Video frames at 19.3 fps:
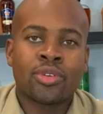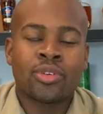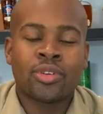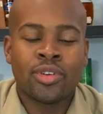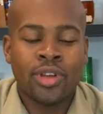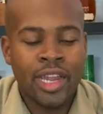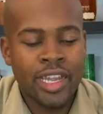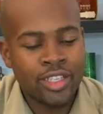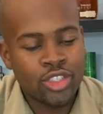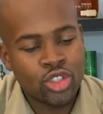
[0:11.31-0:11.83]

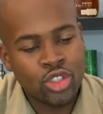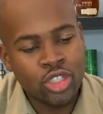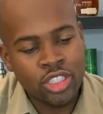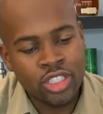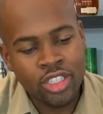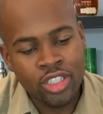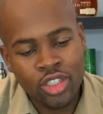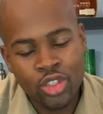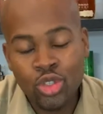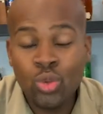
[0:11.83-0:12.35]
Right, this
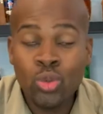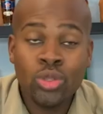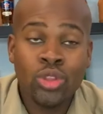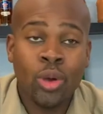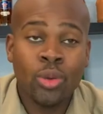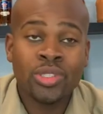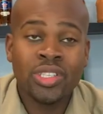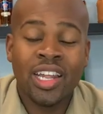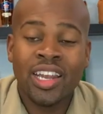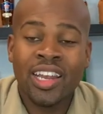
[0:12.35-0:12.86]
is the
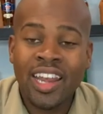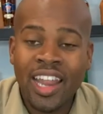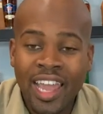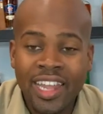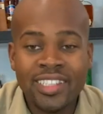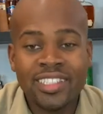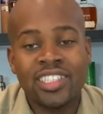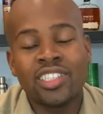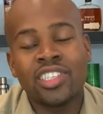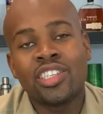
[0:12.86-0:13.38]

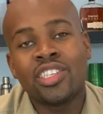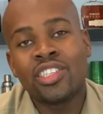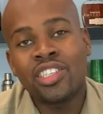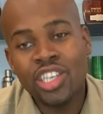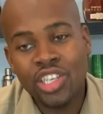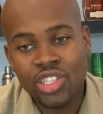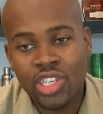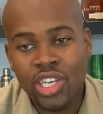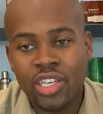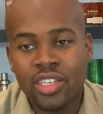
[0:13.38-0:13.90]
2019
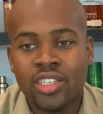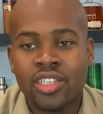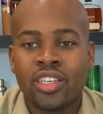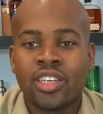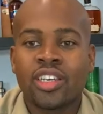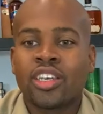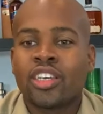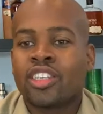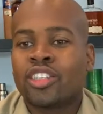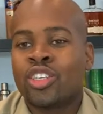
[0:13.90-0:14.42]
edition.
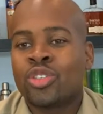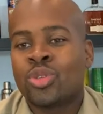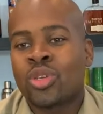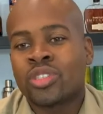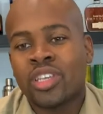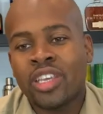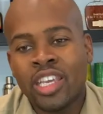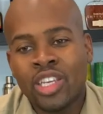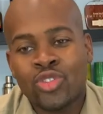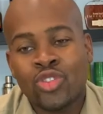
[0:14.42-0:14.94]
This
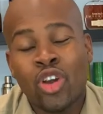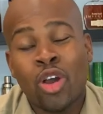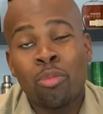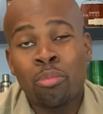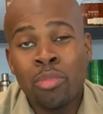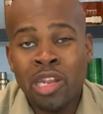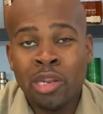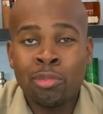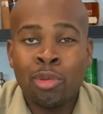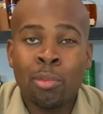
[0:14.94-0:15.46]
was aged for a
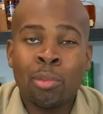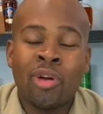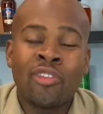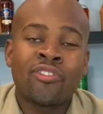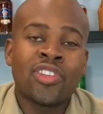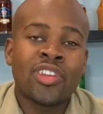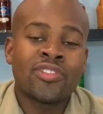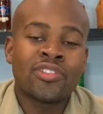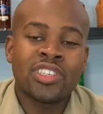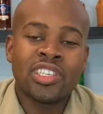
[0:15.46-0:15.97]
minimum of
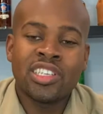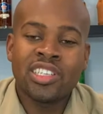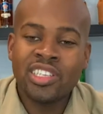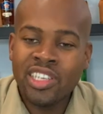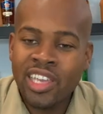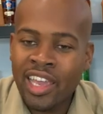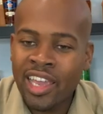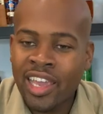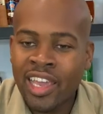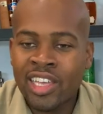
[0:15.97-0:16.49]
15
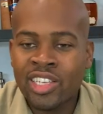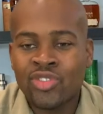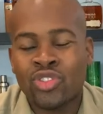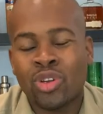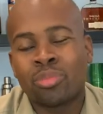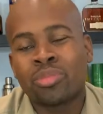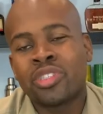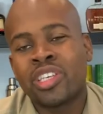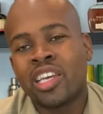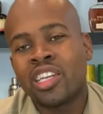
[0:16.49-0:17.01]
years
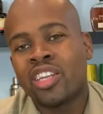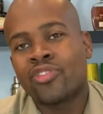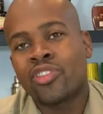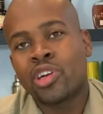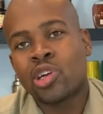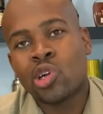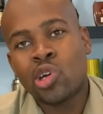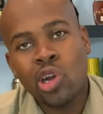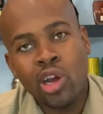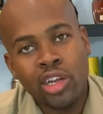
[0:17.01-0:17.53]
from 10
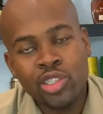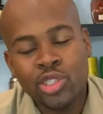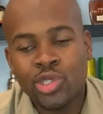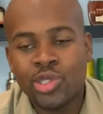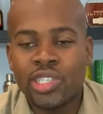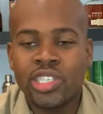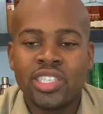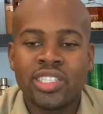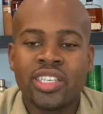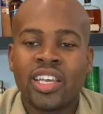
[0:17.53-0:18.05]
different
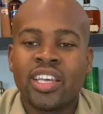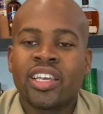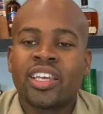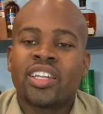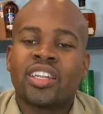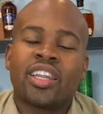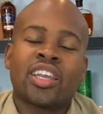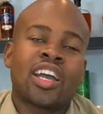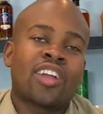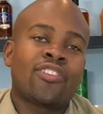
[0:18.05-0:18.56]
countries.
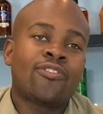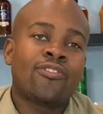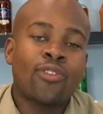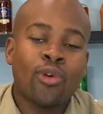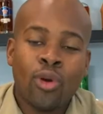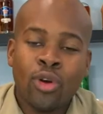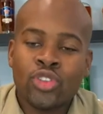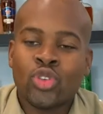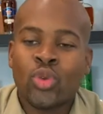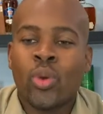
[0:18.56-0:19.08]
They got
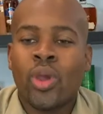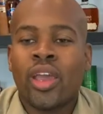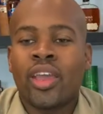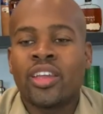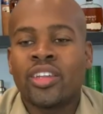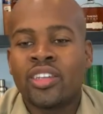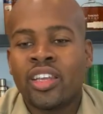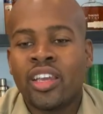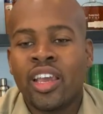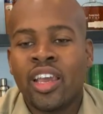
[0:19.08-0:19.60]
Foursquare
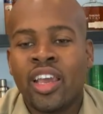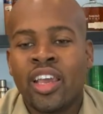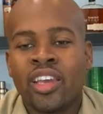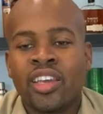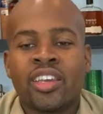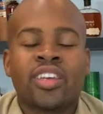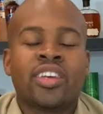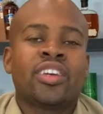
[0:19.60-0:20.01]
in there.